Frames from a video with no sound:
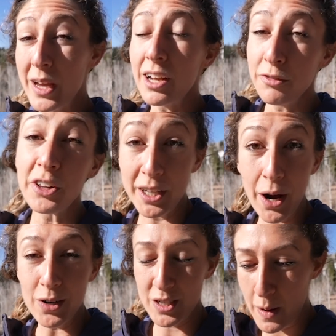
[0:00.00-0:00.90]
we can fully
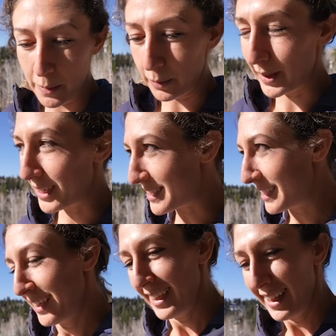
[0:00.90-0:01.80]
host people because
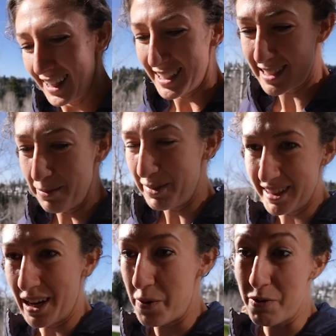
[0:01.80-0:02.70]
that's
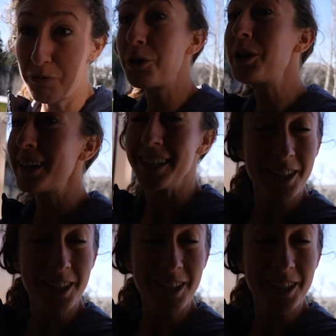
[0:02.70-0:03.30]
something that we really